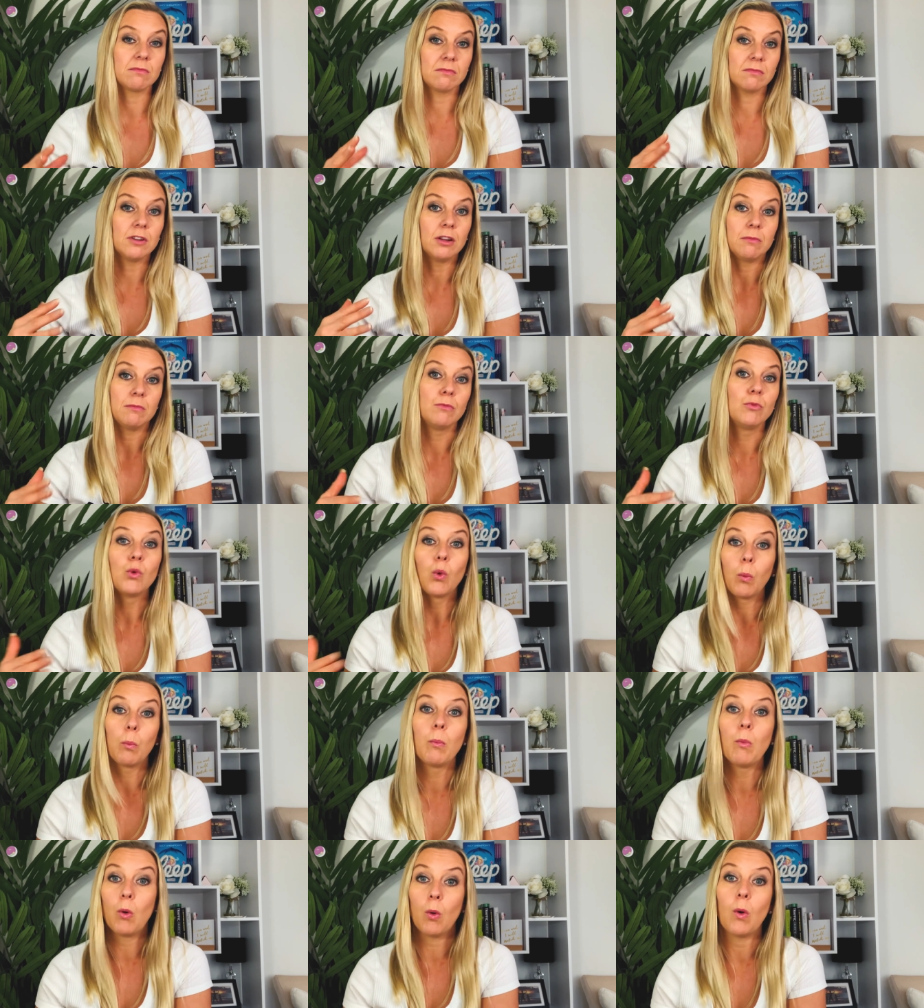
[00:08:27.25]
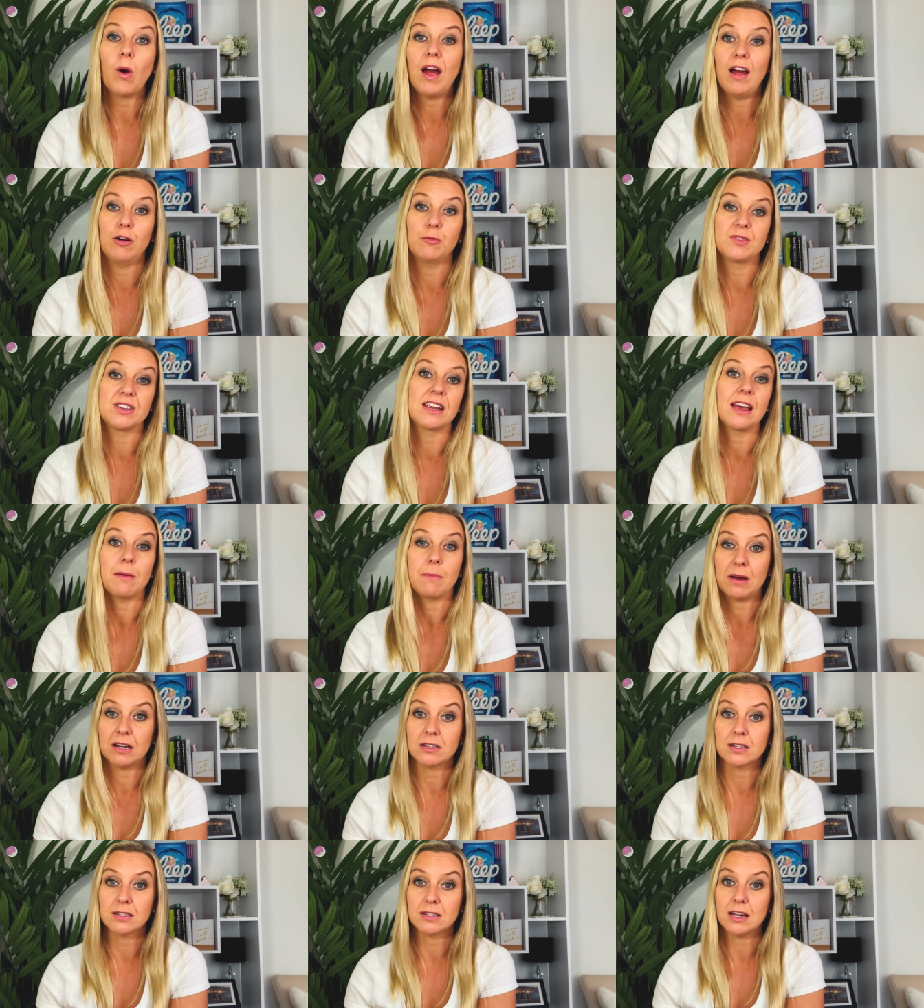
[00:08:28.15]
you know, more help to get
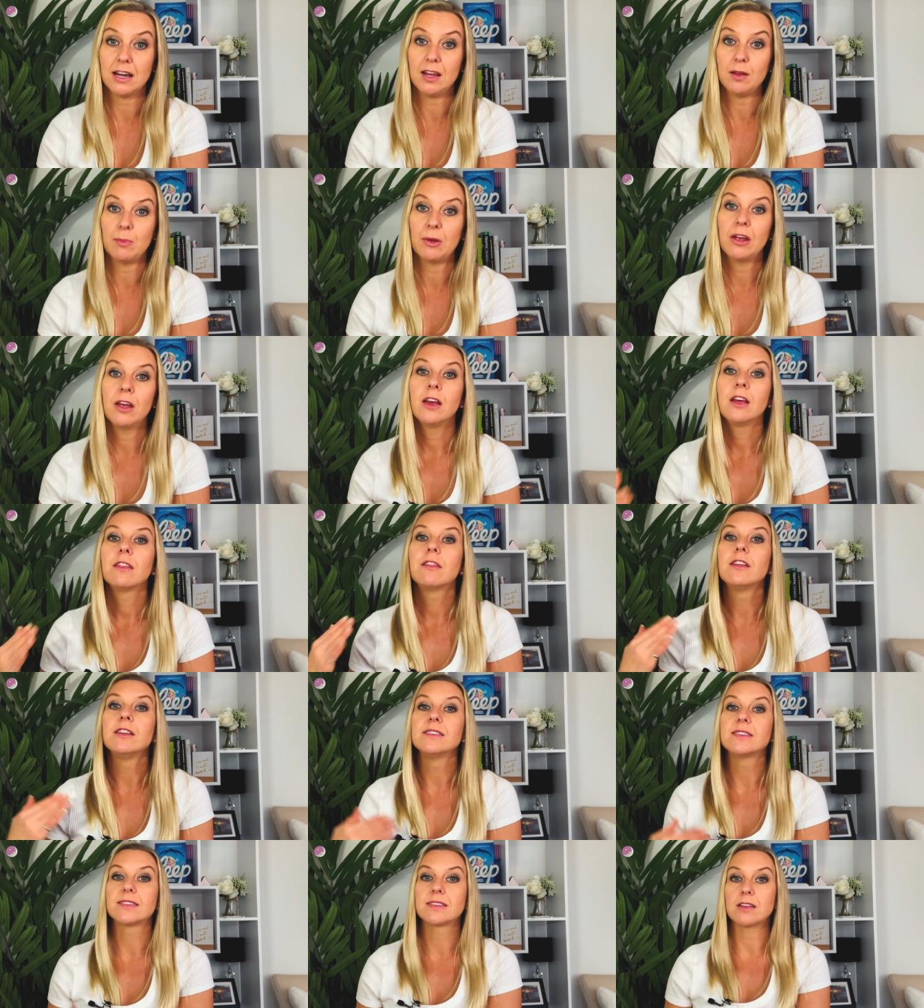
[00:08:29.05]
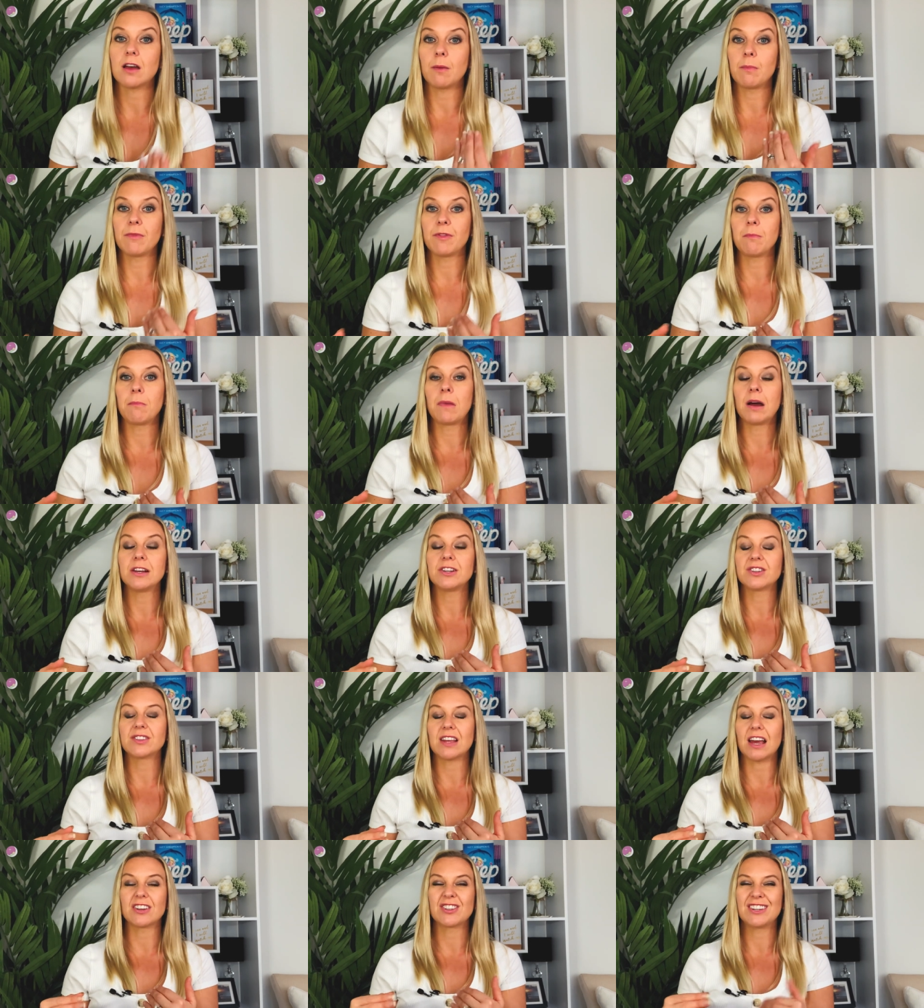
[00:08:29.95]
back to sleep than some that might
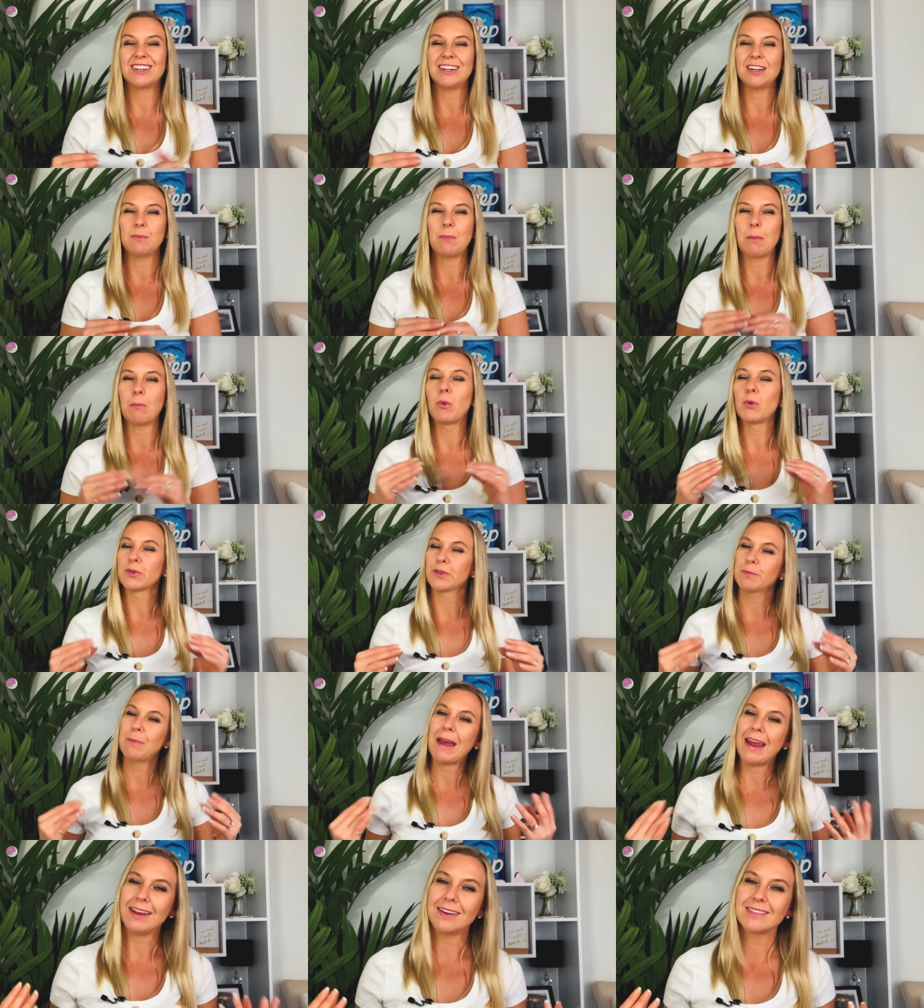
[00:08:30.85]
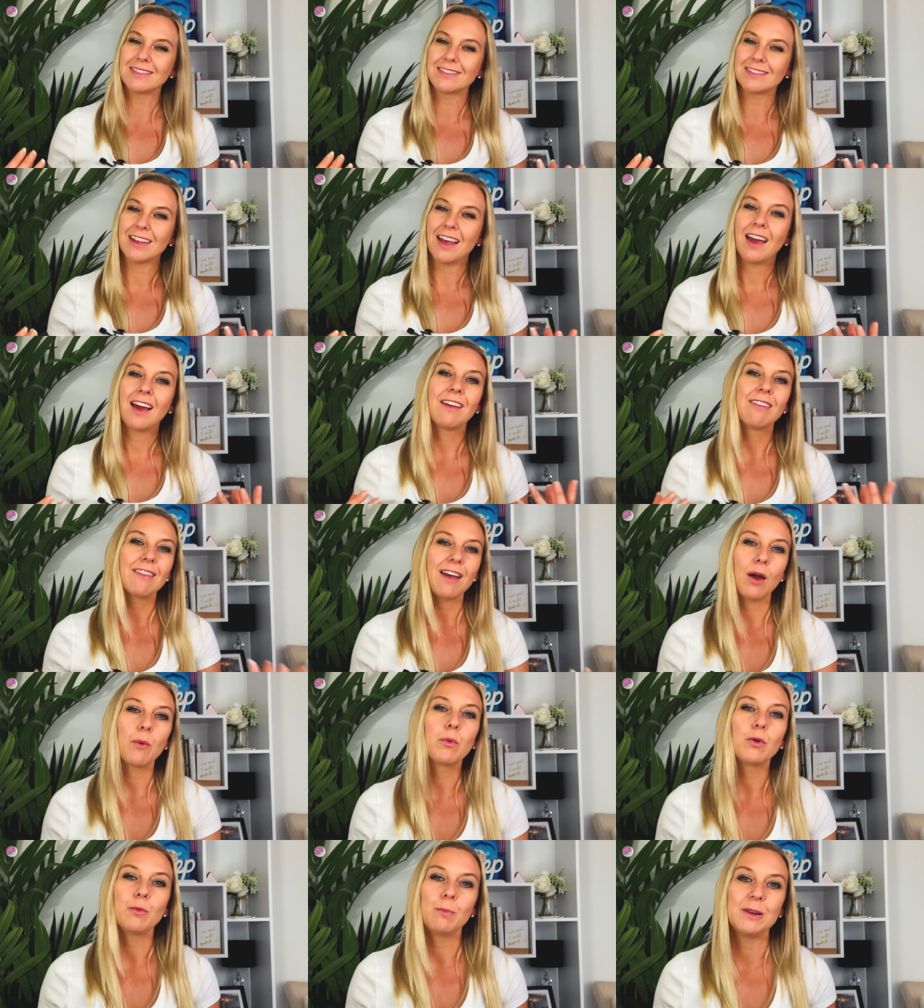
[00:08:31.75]
just actually need a bit more space, and
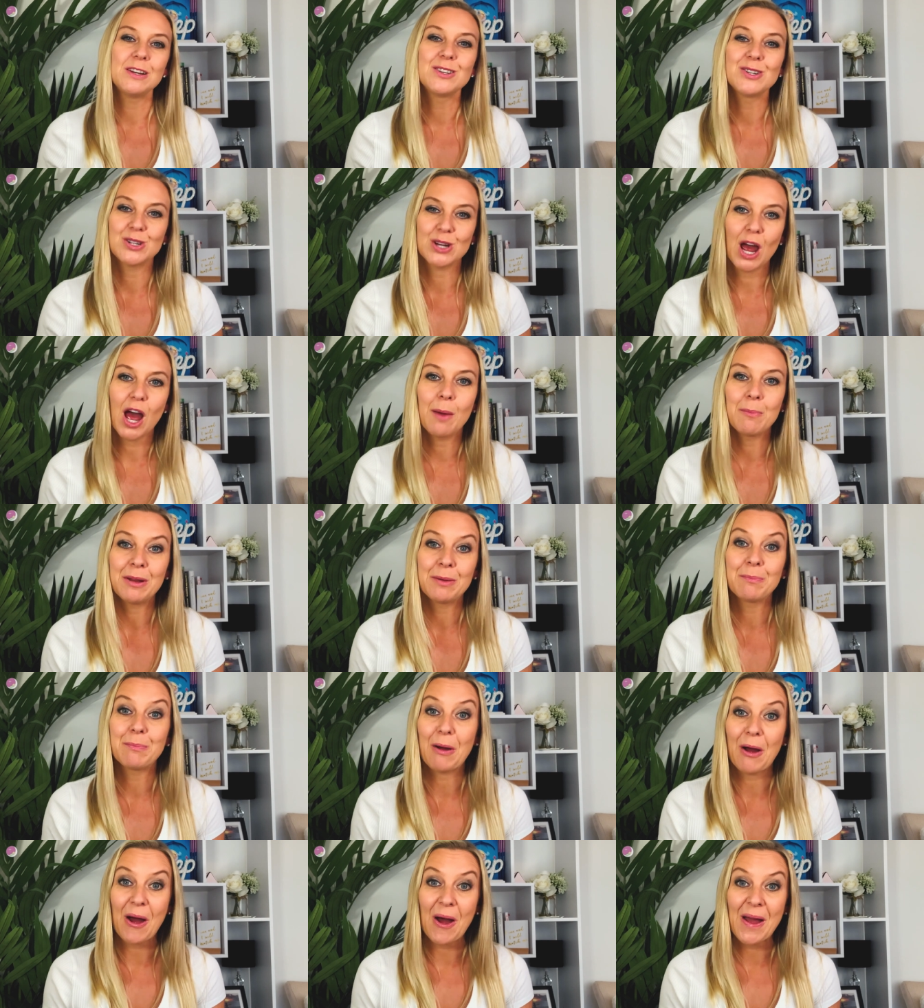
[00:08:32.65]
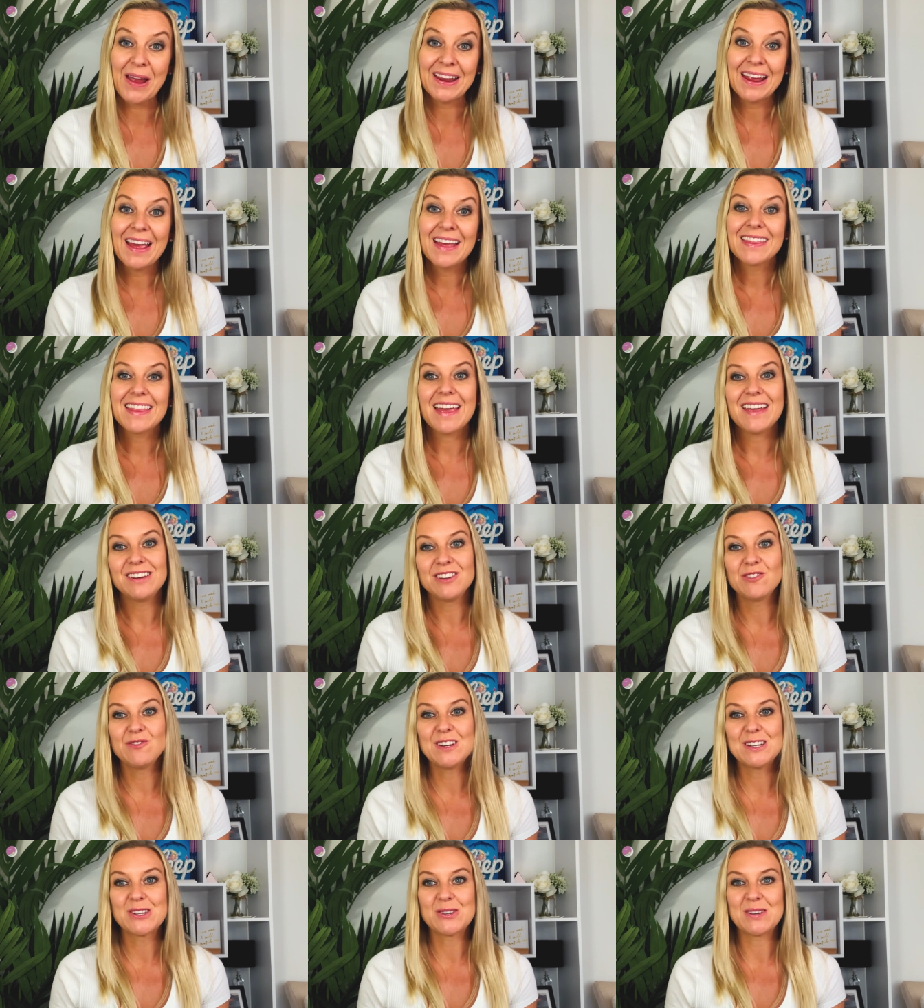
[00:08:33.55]
that will be determined by their
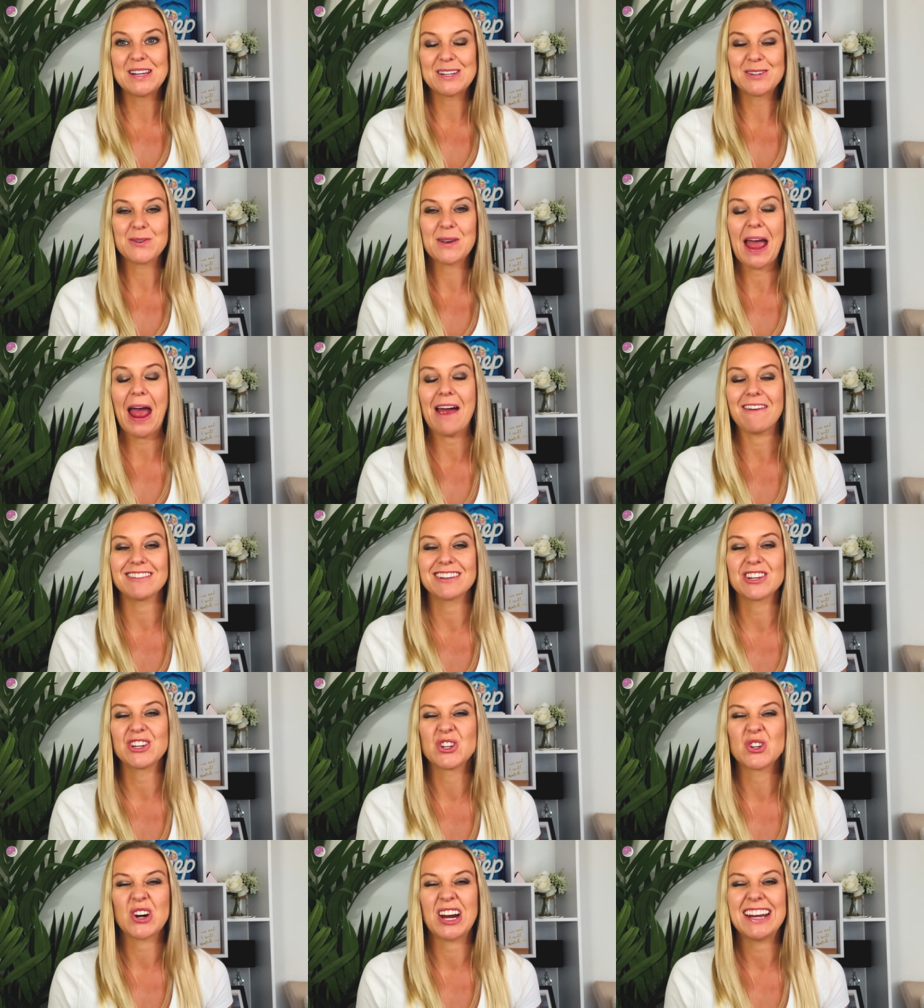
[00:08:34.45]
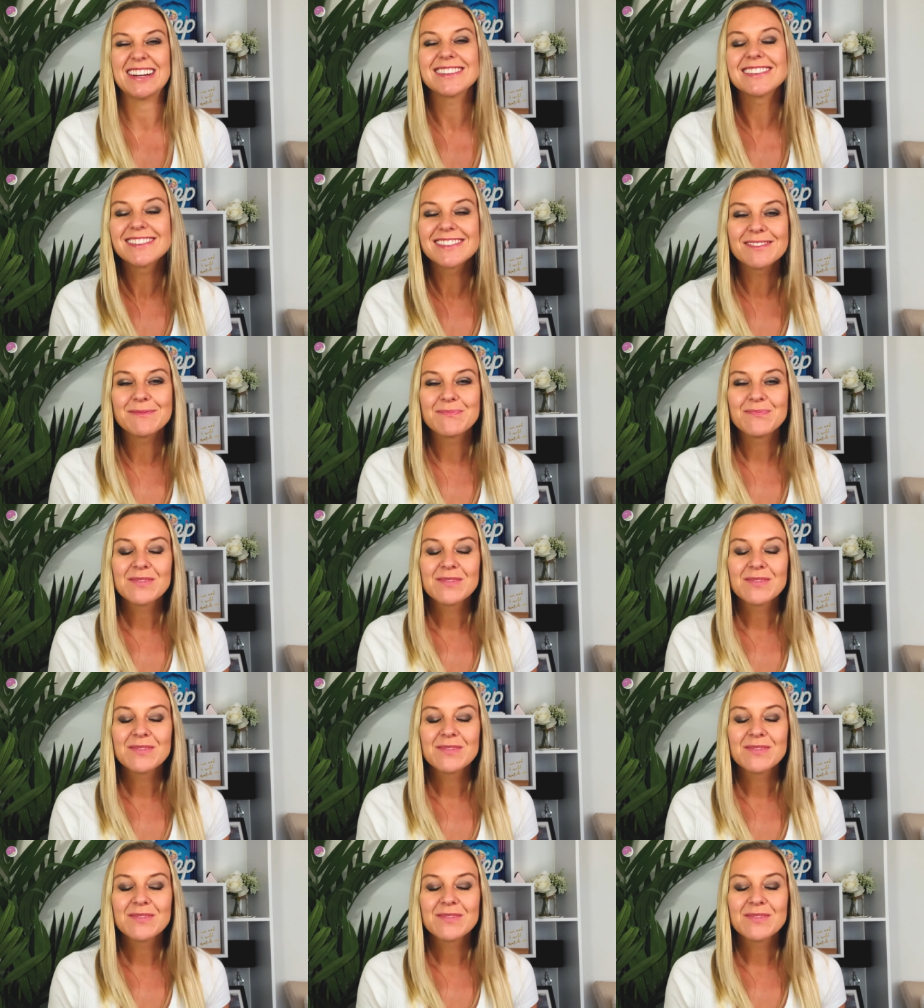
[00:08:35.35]
individual little character traits.